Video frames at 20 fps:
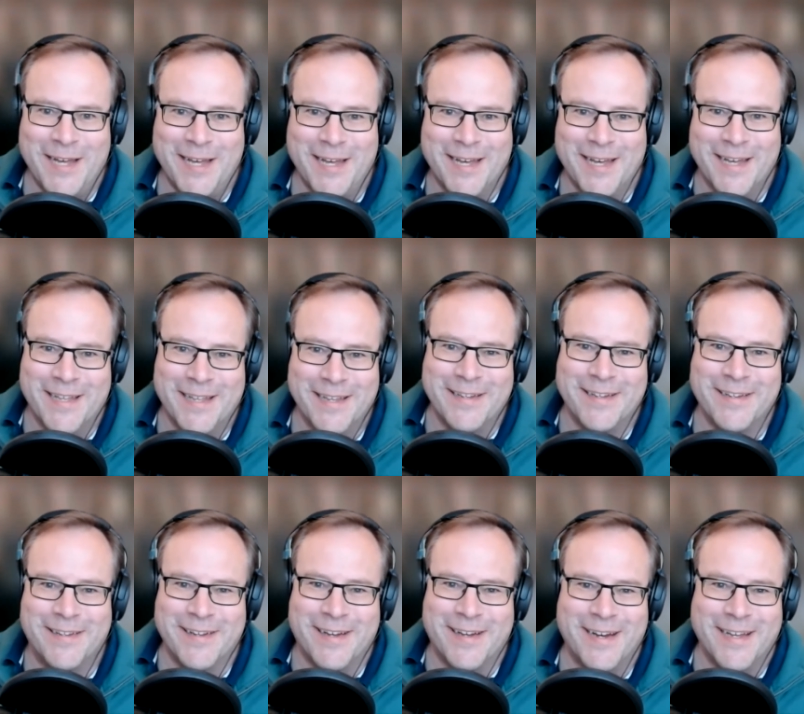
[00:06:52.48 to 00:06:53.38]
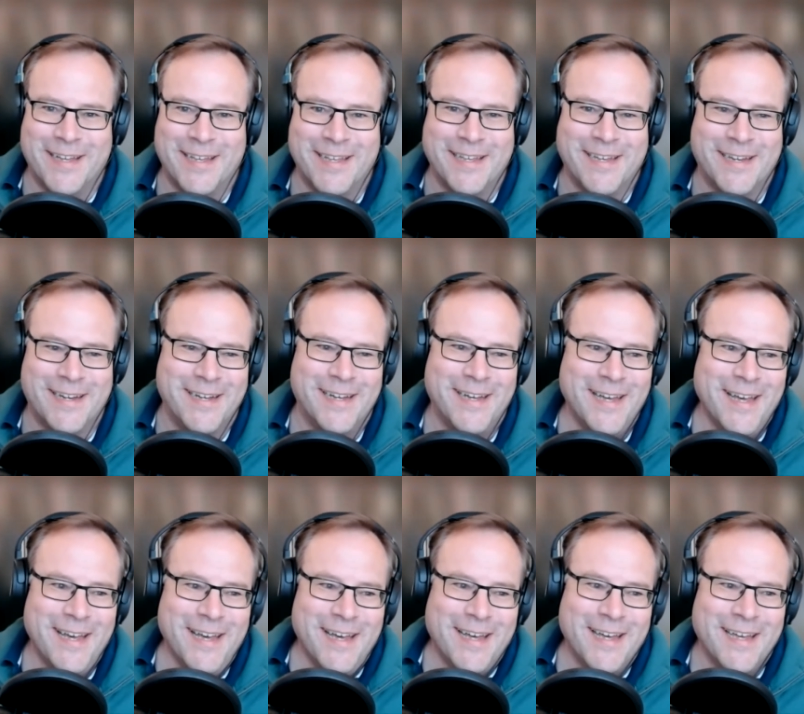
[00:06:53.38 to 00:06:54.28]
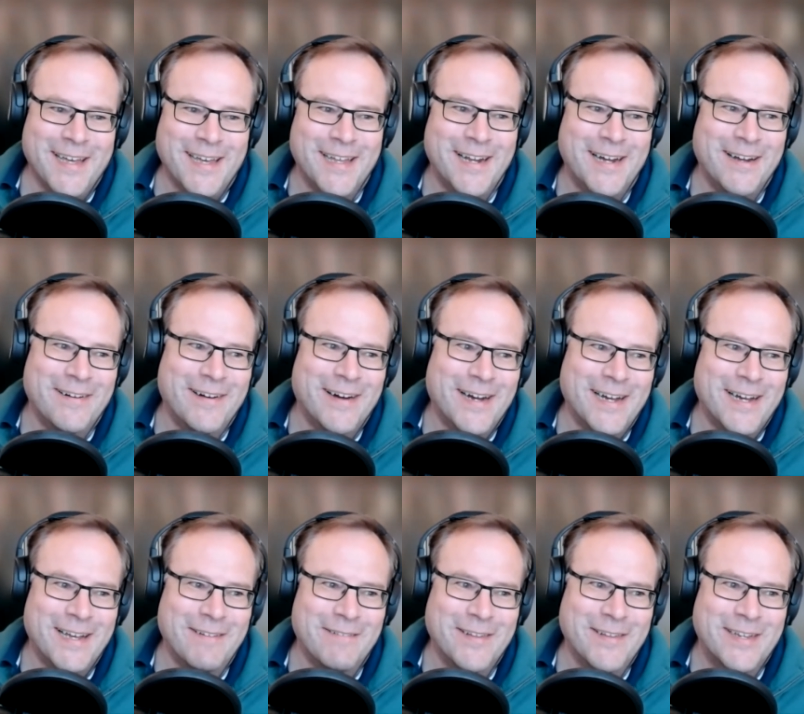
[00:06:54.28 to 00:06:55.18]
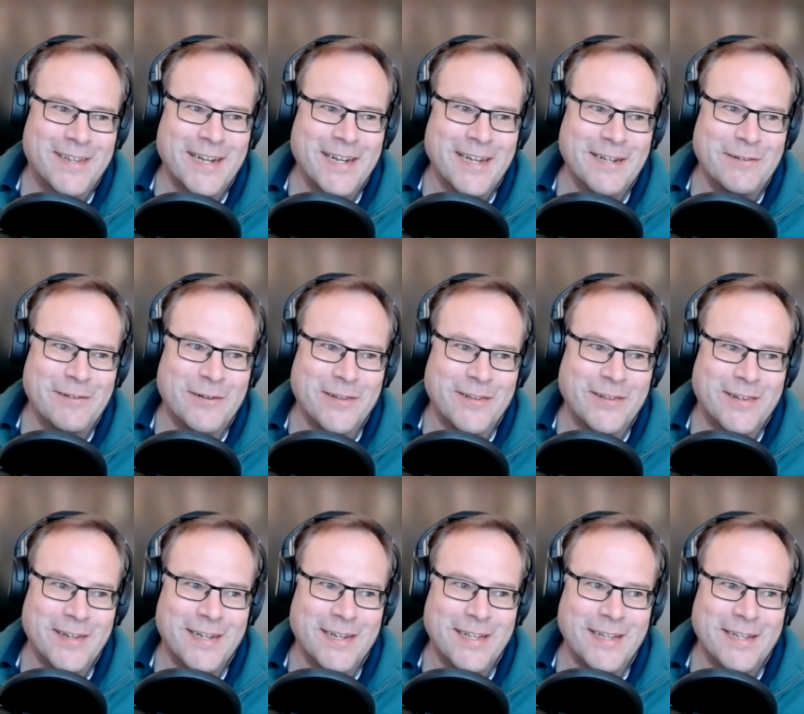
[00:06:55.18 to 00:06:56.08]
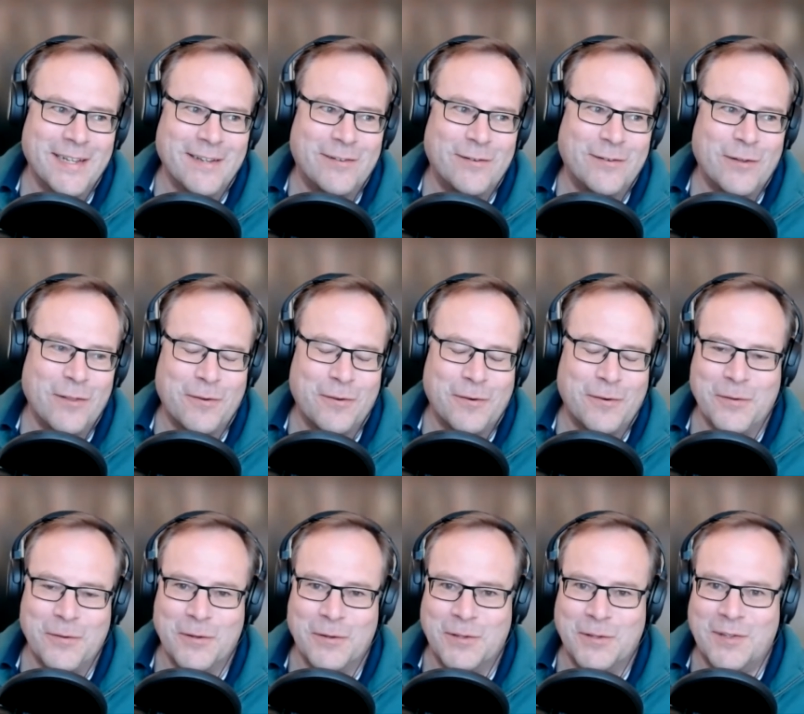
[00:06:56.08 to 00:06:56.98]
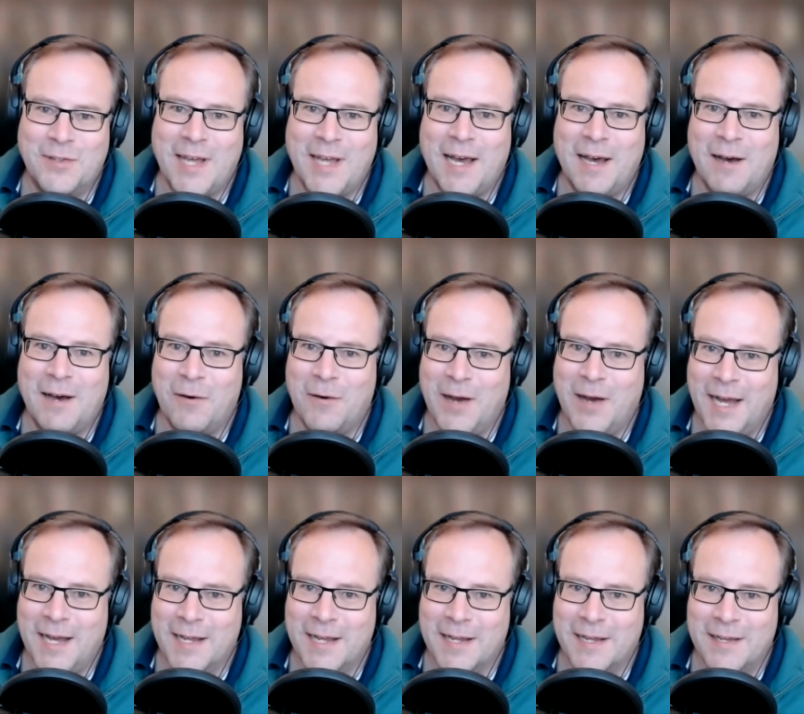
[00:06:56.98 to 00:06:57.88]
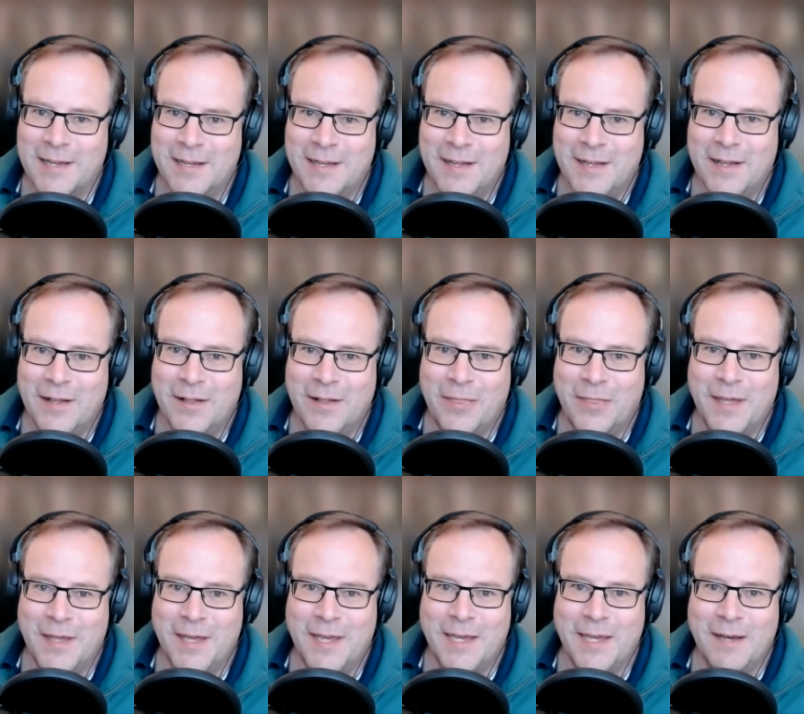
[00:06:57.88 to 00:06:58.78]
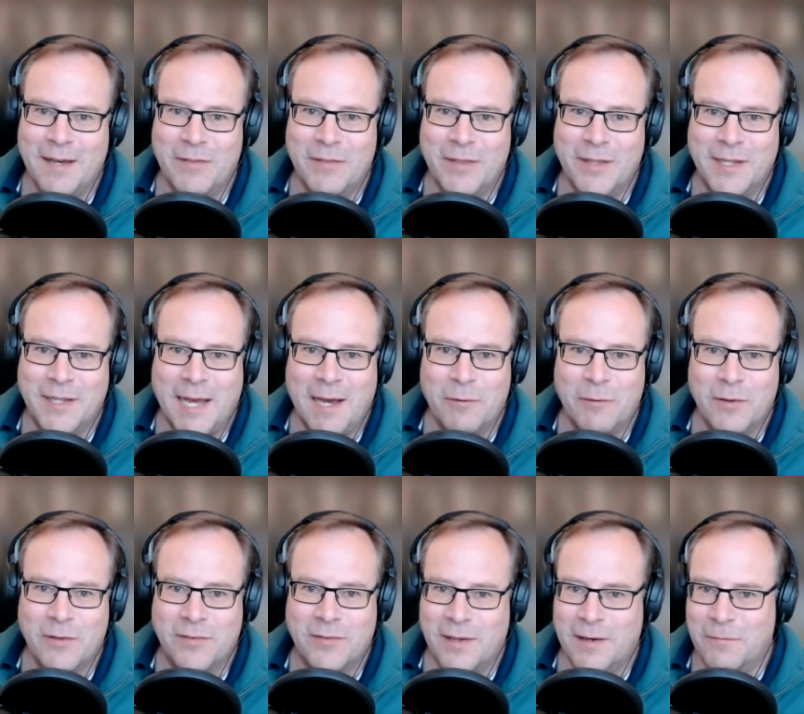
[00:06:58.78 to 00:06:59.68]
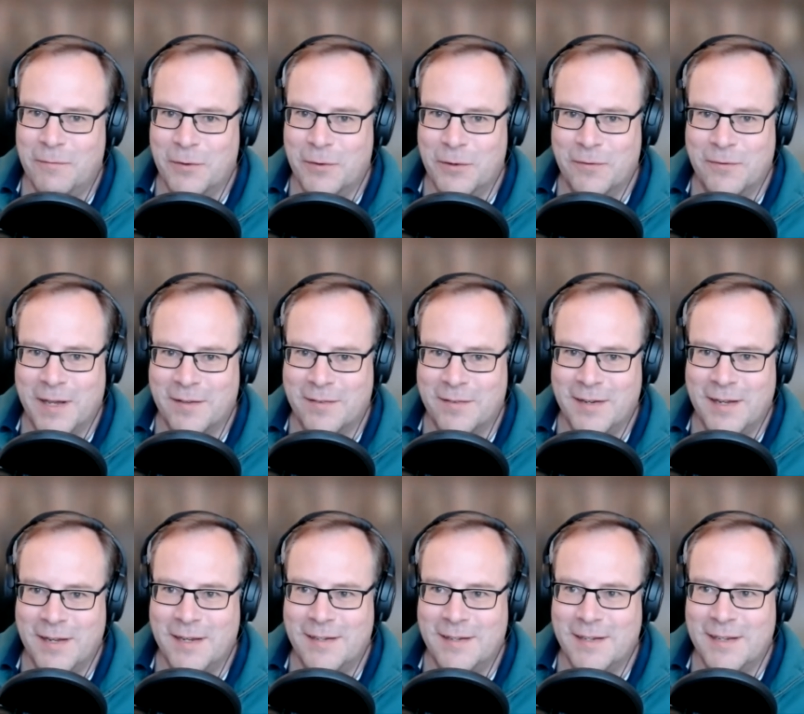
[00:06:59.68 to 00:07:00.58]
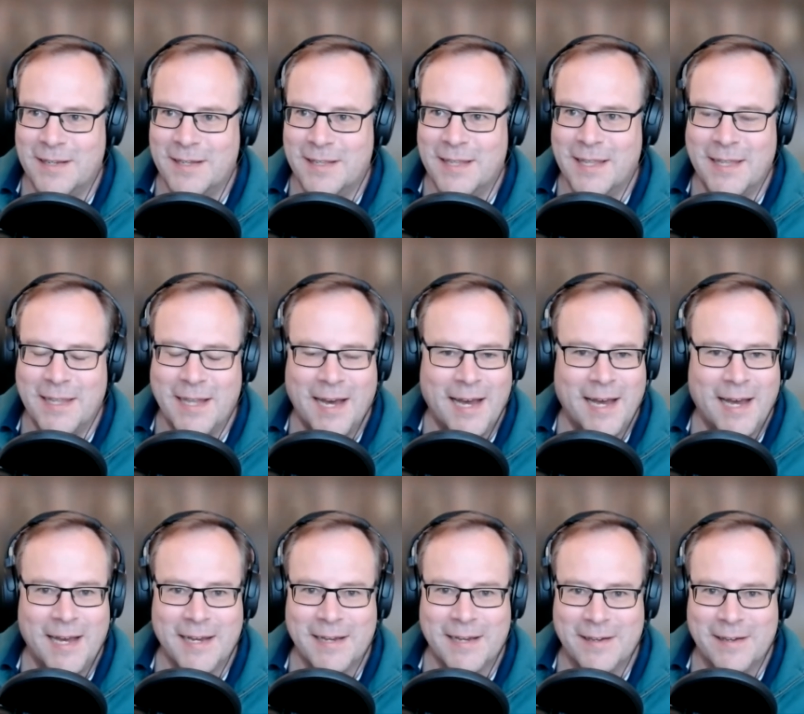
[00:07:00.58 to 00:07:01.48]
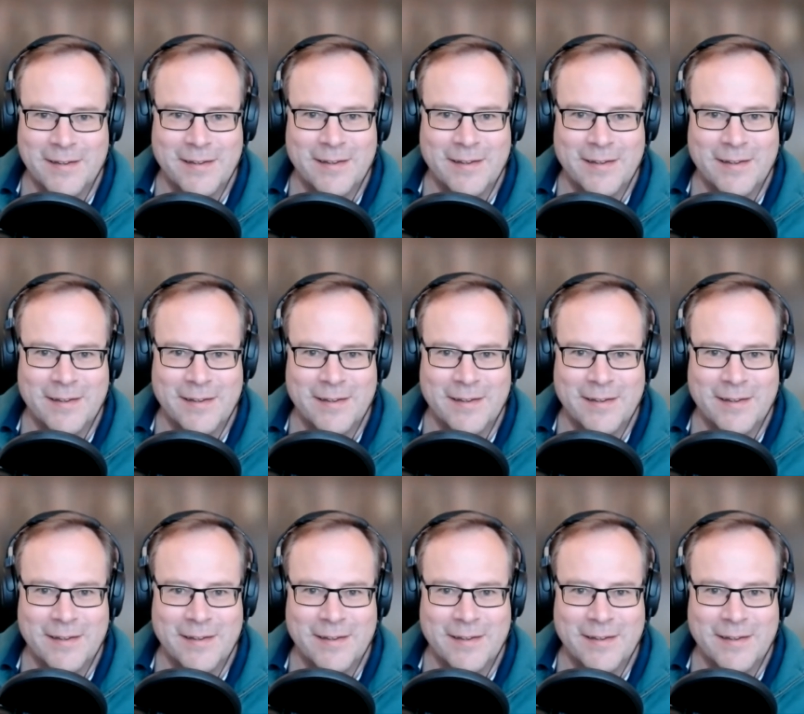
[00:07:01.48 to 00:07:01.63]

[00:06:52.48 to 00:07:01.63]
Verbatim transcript: and I, you know, I was getting interested in this through the DAO hack thing. I mean, the DAO itself was fascinating, and then the hack, and